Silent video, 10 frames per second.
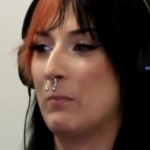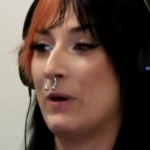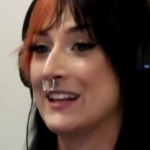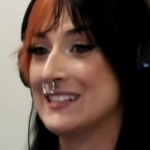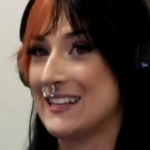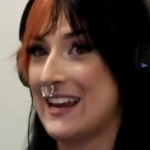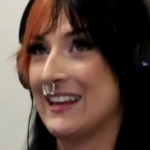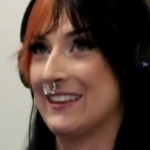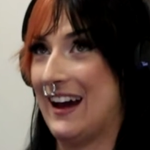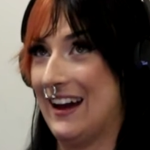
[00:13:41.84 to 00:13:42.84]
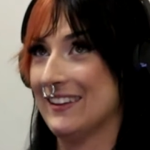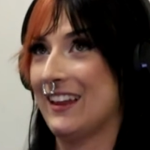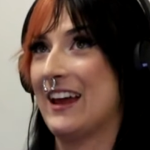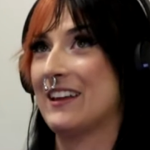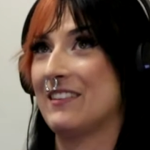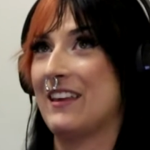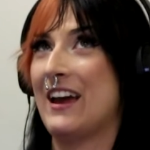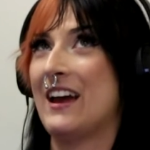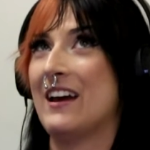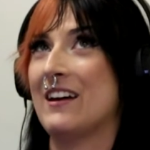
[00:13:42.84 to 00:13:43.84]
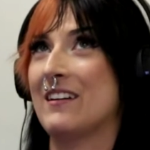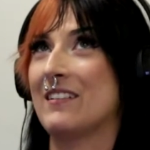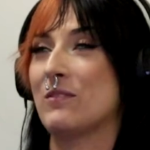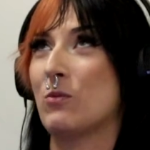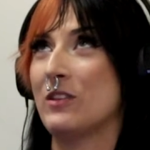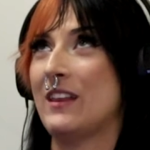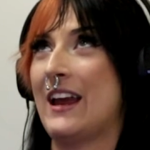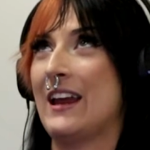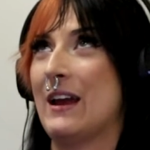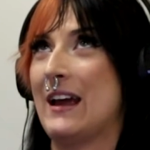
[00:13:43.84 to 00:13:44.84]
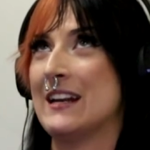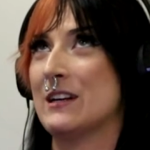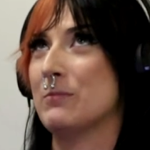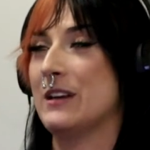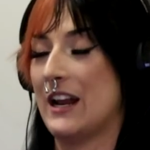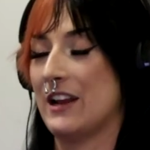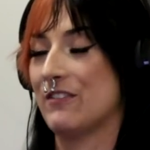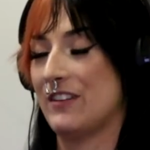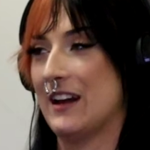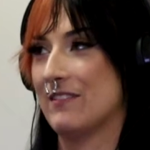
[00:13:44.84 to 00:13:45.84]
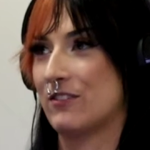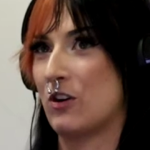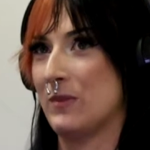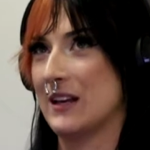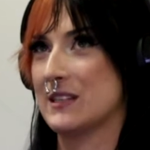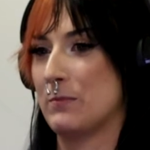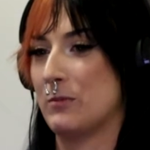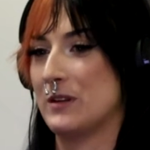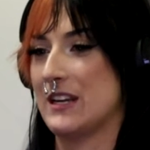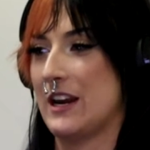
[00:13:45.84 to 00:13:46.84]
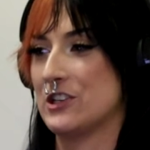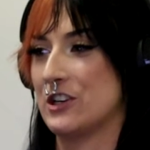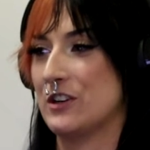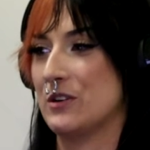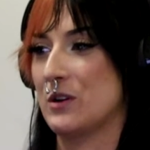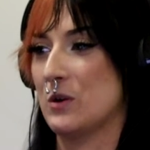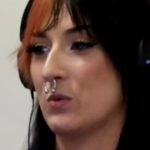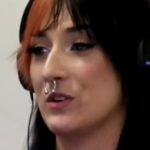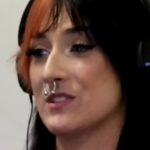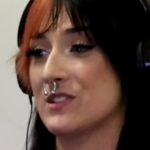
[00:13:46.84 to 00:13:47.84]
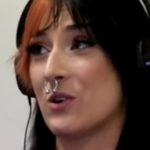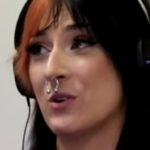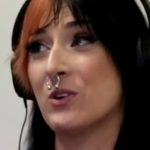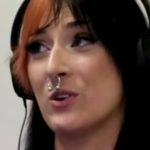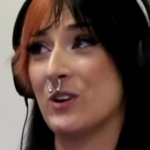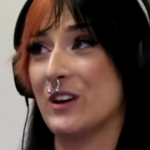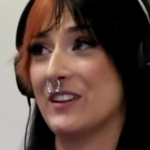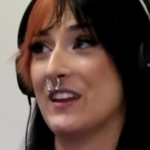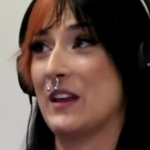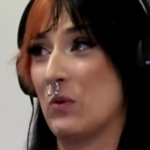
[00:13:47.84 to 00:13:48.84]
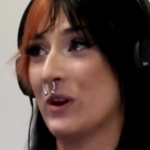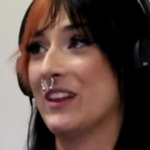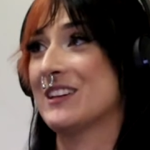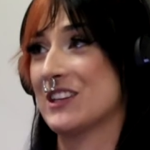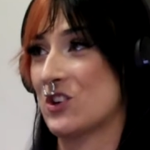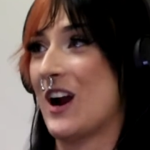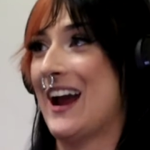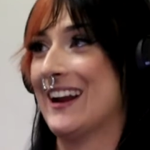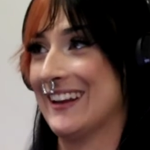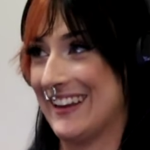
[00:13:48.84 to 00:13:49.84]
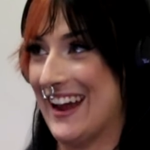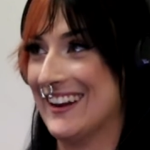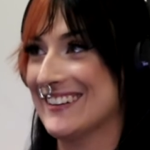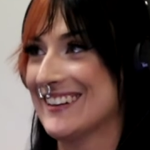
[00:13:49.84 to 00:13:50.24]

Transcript: But in saying that, like what they ended up getting from that supplementation was so good that they're willing to try it again.